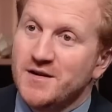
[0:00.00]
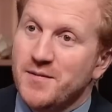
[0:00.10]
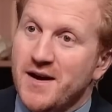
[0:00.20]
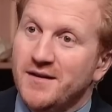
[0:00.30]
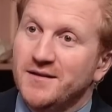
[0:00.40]

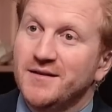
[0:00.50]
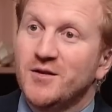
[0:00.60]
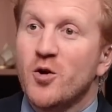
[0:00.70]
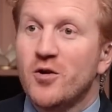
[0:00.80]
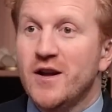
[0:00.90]
about
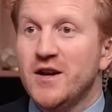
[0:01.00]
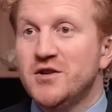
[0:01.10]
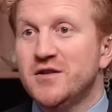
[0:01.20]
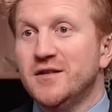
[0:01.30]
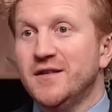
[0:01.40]

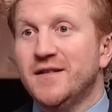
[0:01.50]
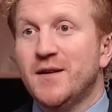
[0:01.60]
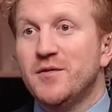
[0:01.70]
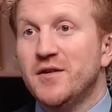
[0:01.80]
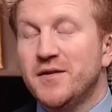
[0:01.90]
coronation and
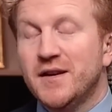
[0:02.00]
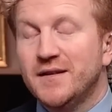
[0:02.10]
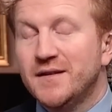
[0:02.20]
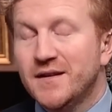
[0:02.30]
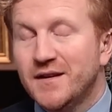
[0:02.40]
some of the
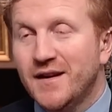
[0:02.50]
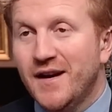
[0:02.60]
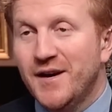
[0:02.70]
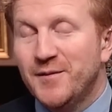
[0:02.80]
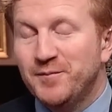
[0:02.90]
things
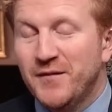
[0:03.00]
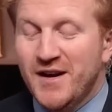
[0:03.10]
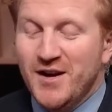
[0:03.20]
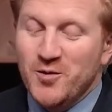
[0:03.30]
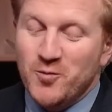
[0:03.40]
that
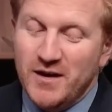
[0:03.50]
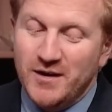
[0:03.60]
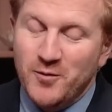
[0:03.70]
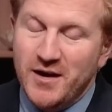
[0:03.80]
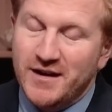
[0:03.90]

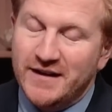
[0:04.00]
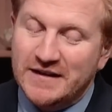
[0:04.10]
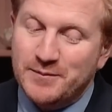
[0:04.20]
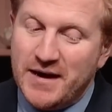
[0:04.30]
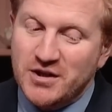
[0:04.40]
we can
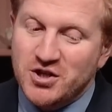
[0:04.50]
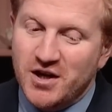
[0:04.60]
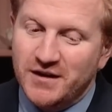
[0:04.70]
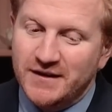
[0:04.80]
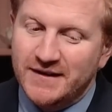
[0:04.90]
expect
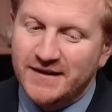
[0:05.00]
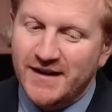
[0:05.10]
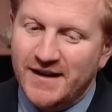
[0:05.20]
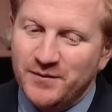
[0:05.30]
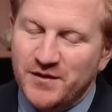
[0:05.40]
Charles
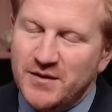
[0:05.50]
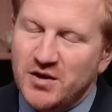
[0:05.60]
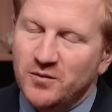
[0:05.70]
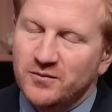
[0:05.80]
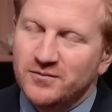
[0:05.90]
to be
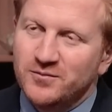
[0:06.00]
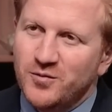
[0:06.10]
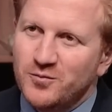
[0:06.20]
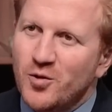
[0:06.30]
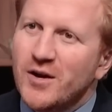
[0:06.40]
doing.
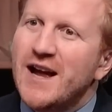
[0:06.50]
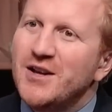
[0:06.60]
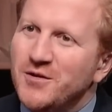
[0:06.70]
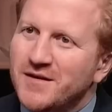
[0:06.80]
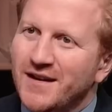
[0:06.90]
What can
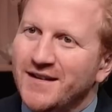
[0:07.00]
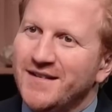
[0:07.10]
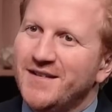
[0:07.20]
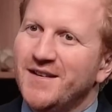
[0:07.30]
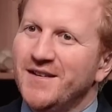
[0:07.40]
you tell
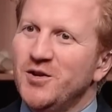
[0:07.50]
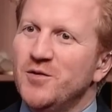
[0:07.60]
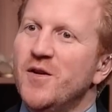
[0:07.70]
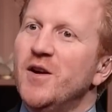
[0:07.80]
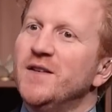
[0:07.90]
us that
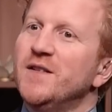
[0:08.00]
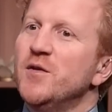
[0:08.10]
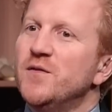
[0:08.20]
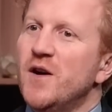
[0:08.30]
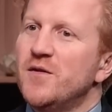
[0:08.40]
you've heard
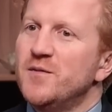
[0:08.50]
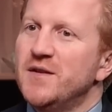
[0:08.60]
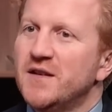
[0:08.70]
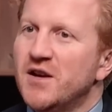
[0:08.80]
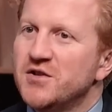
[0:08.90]
so far from
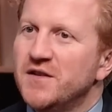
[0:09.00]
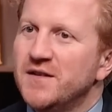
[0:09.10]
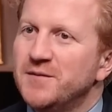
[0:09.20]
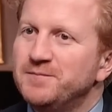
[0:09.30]
discussions?